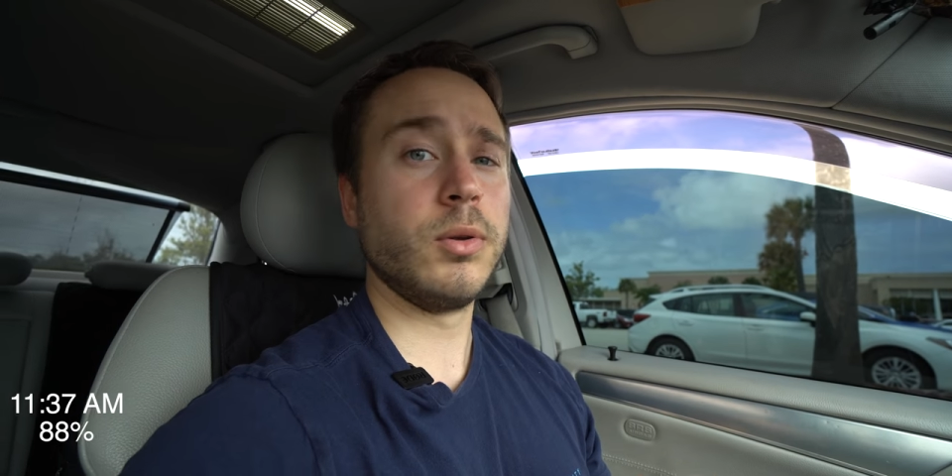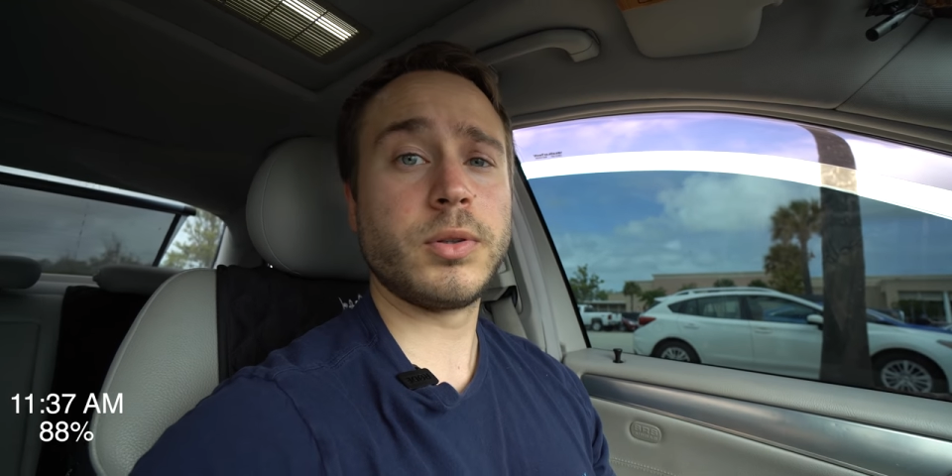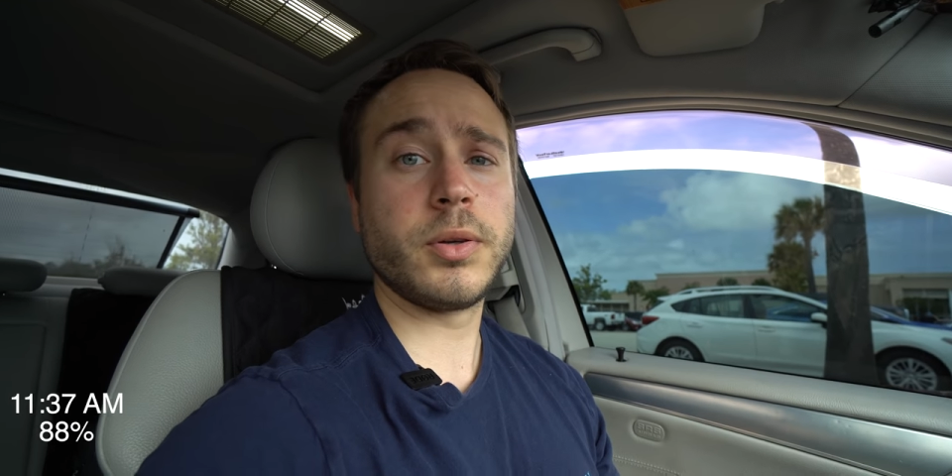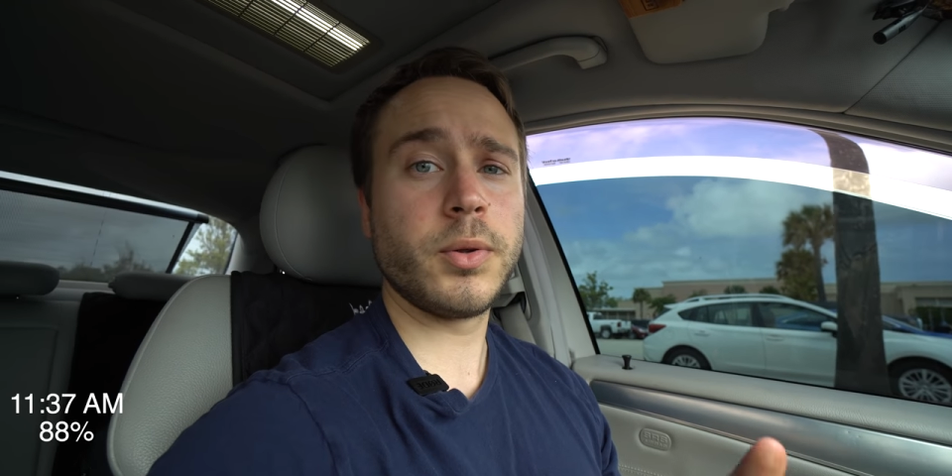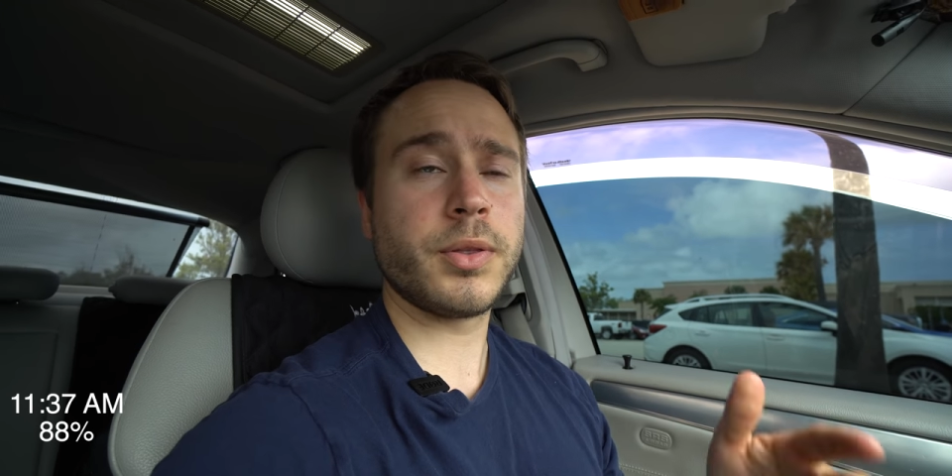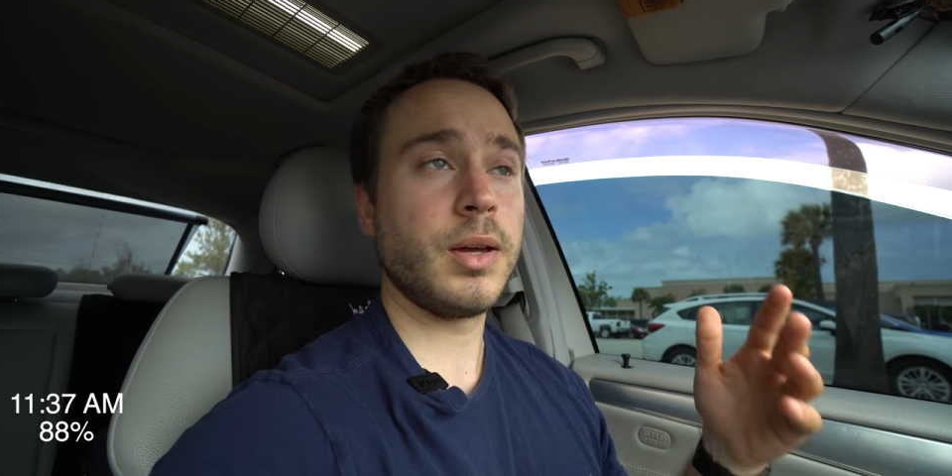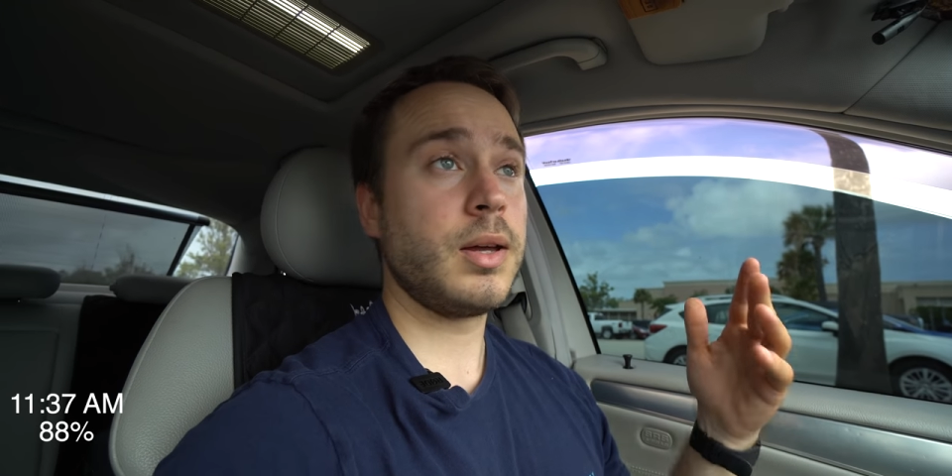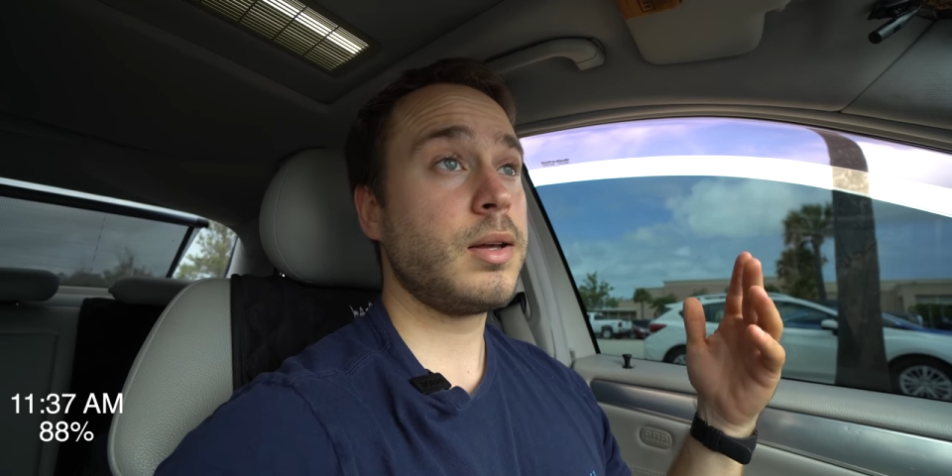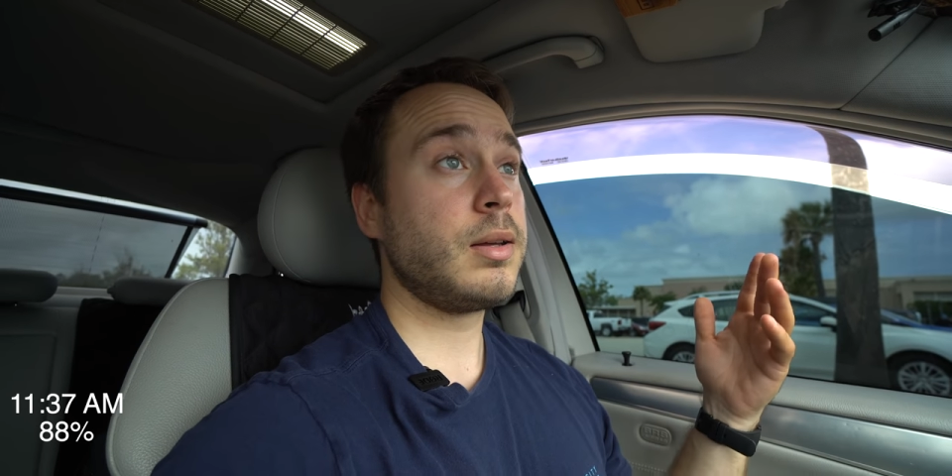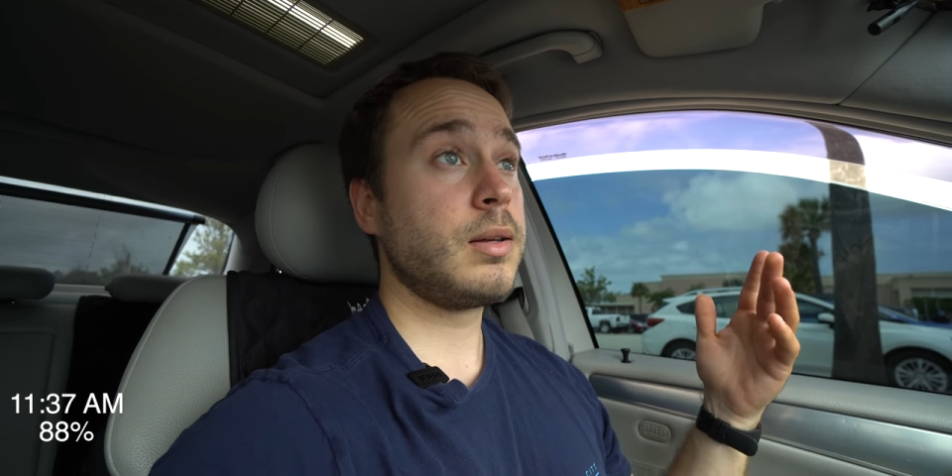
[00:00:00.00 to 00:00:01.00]
Bluetooth,
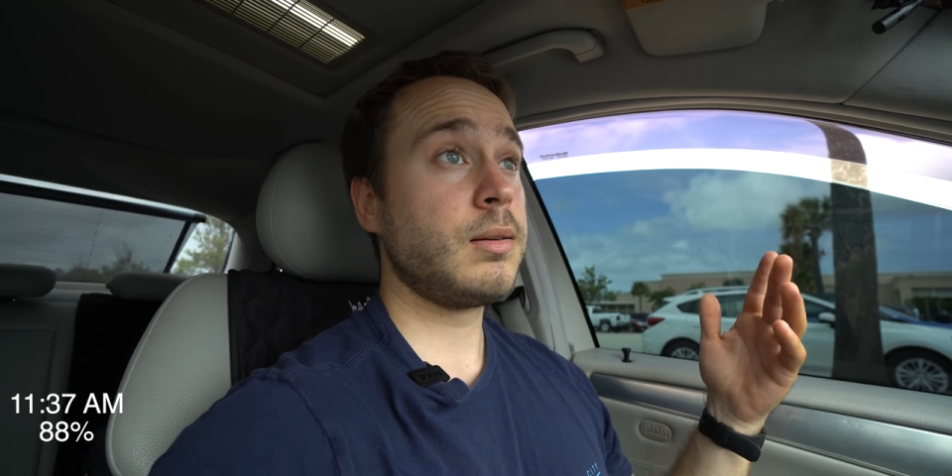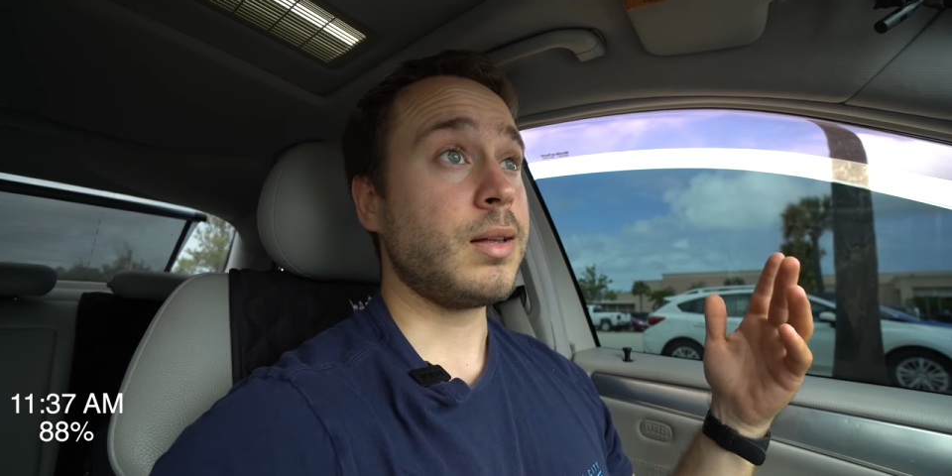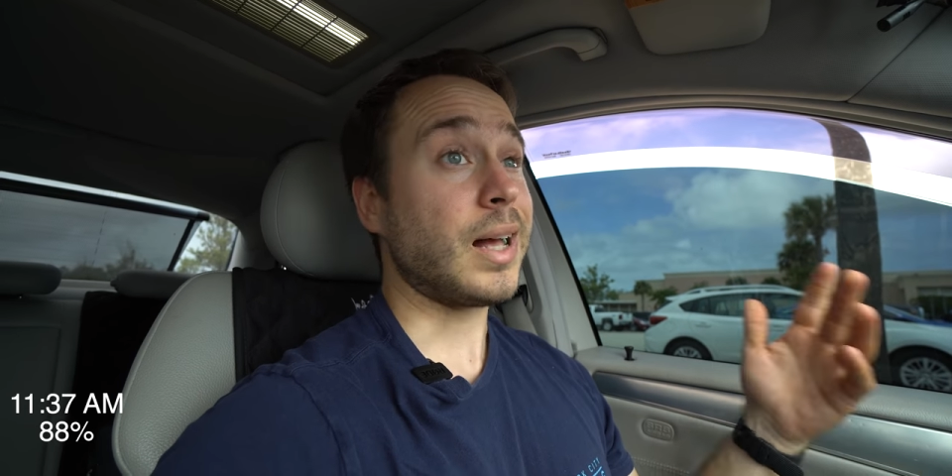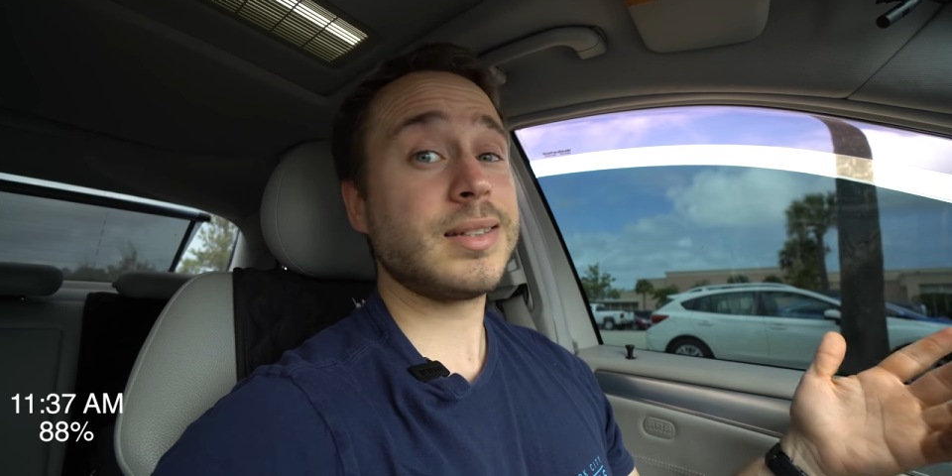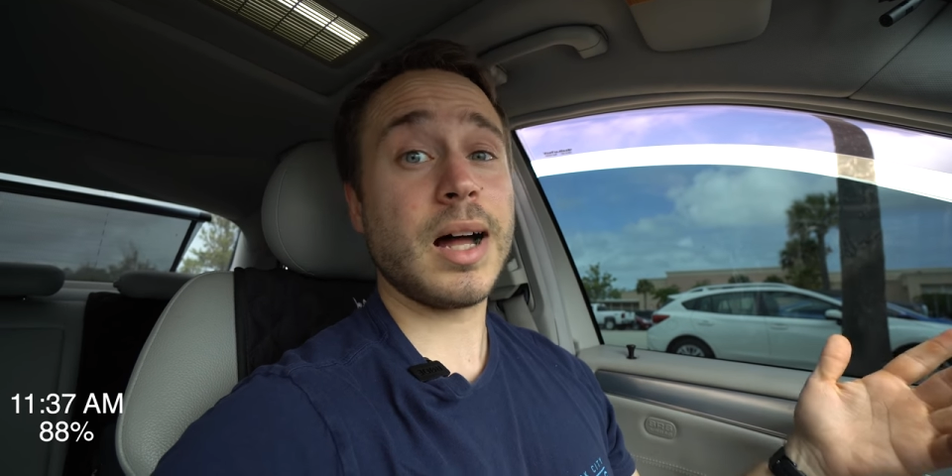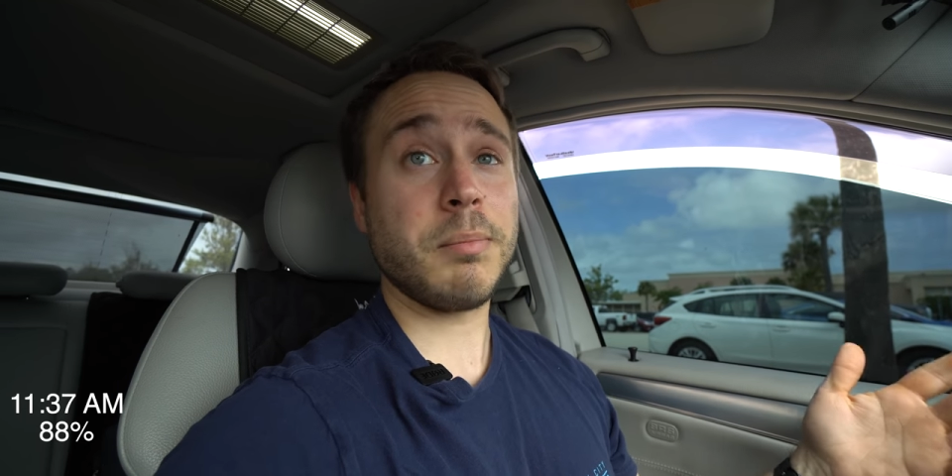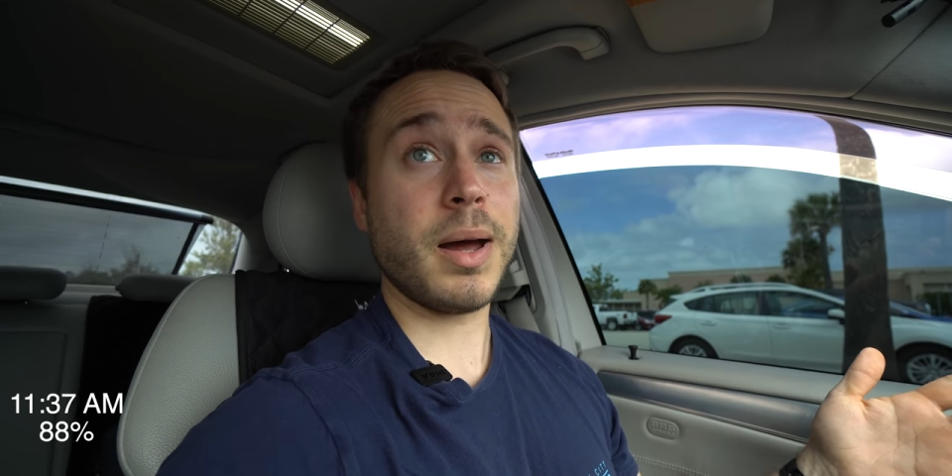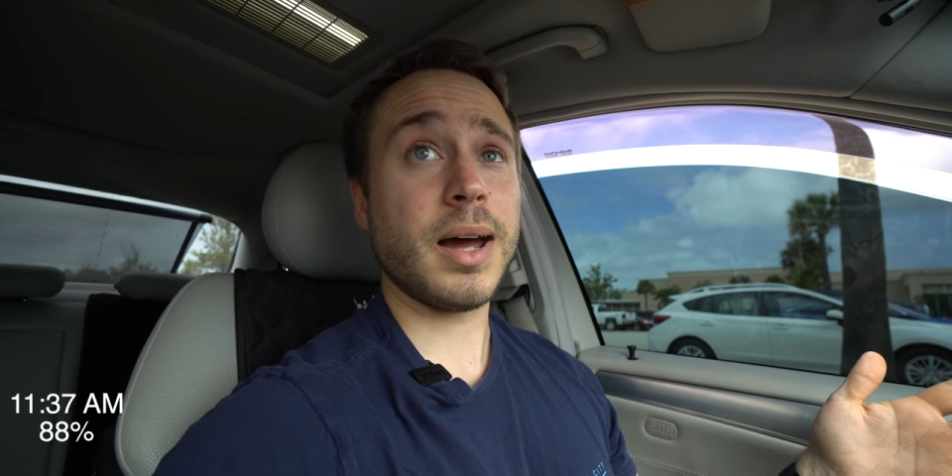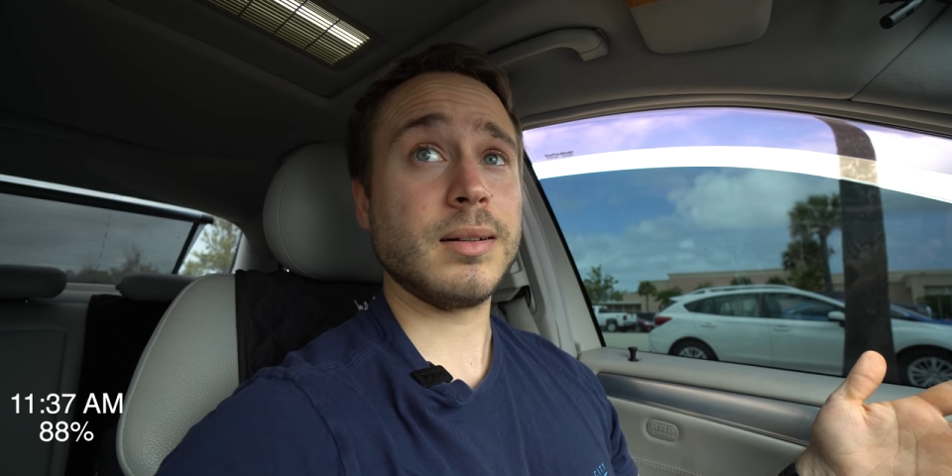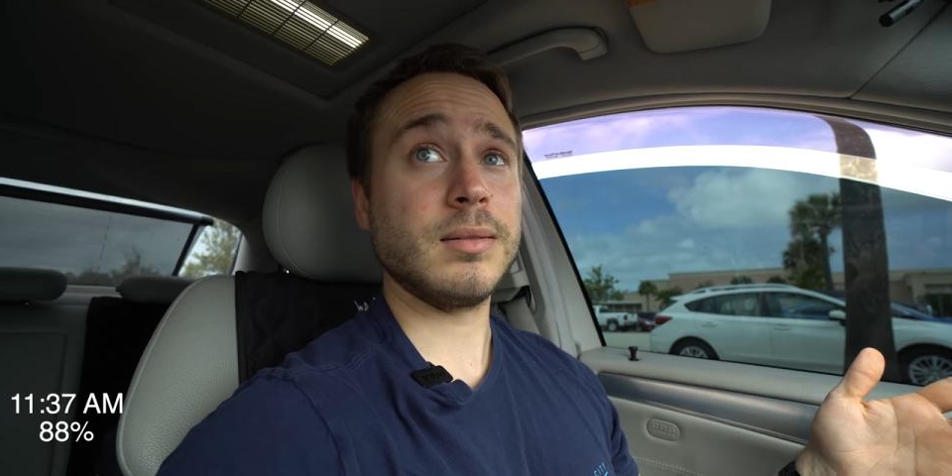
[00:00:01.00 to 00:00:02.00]
that's not
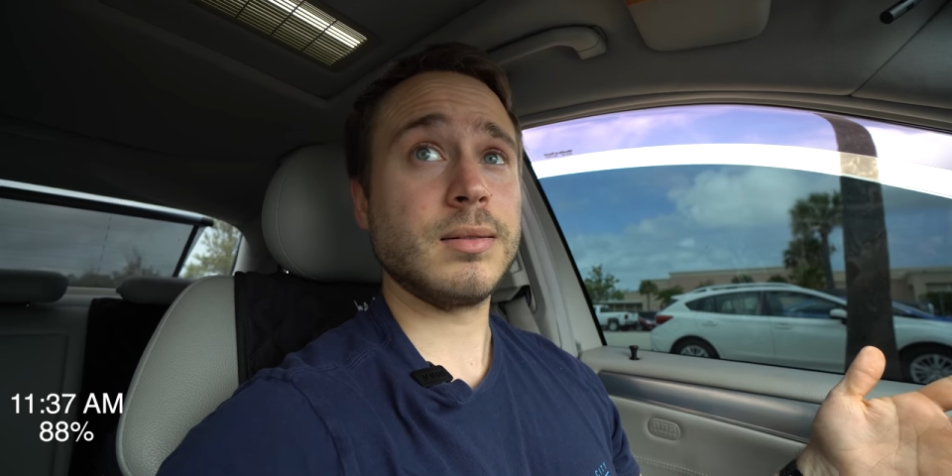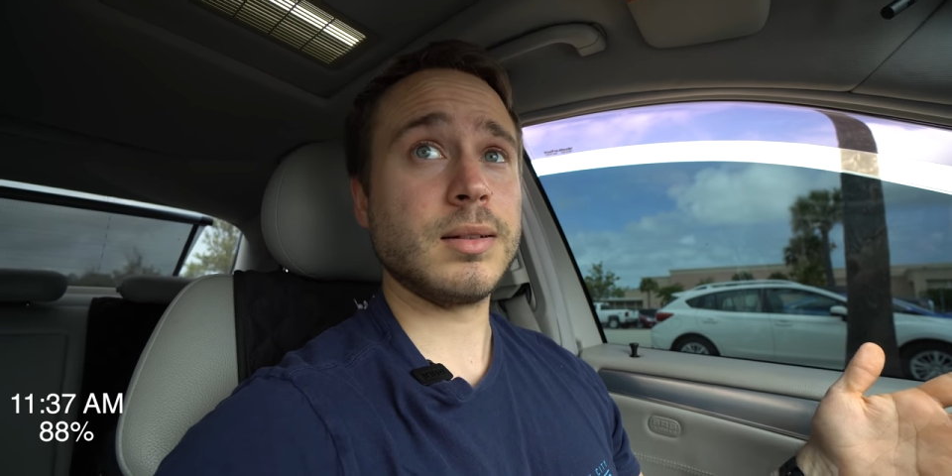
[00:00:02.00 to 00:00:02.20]
bad.